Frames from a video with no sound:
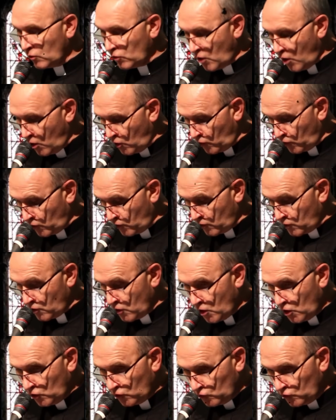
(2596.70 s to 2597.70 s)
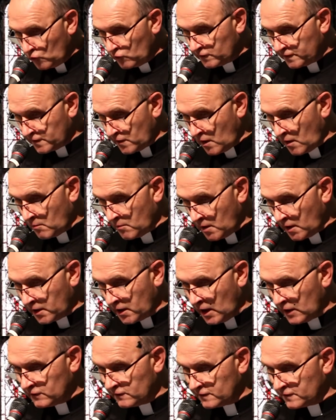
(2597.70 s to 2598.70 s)
prayed, Asmodeus
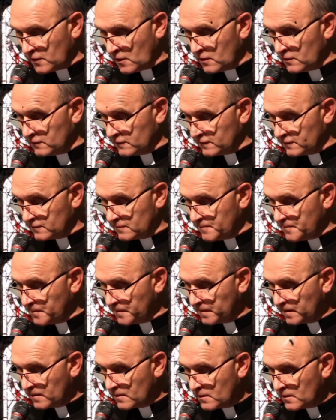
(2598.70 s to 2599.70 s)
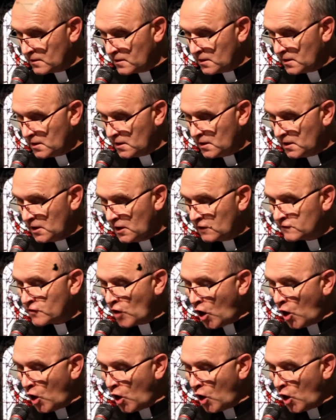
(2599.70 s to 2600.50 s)
spoke in a soft, mocking tone,